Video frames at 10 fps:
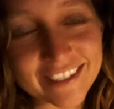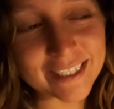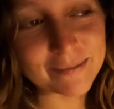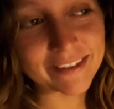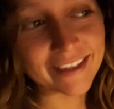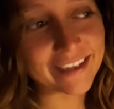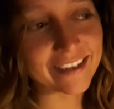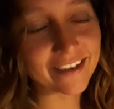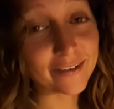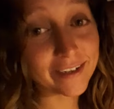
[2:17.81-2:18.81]
Just to be
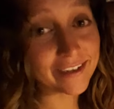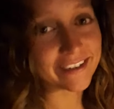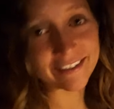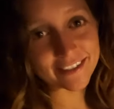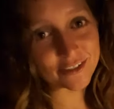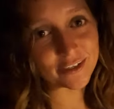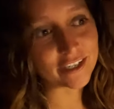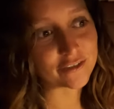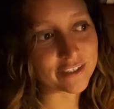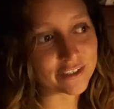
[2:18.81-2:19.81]
like, oh yeah, eat this
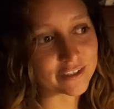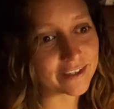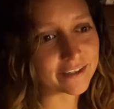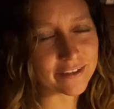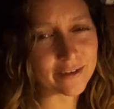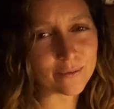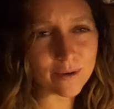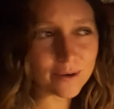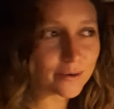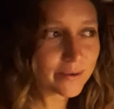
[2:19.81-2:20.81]
trash fish, and then they're like,
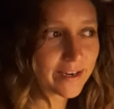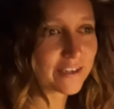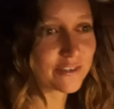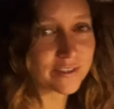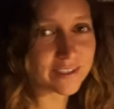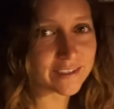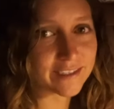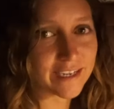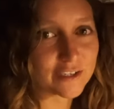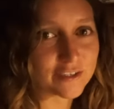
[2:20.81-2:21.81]
whoa, it actually
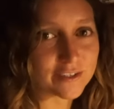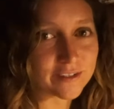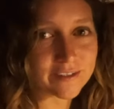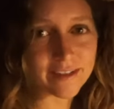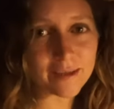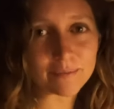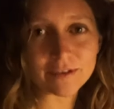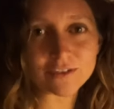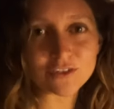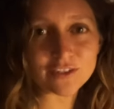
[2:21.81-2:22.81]
doesn't taste that
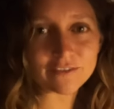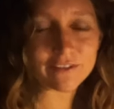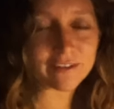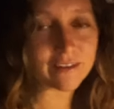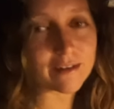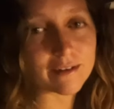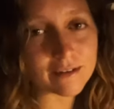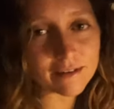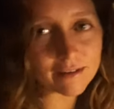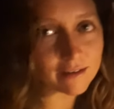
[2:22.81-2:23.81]
much different than
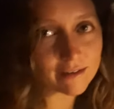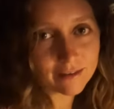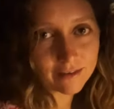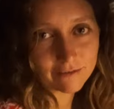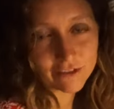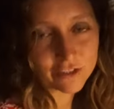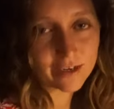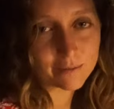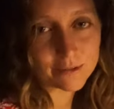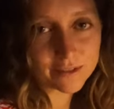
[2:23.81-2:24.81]
the fish
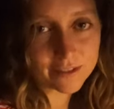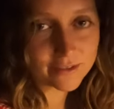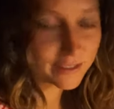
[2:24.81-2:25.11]
that I'm used to,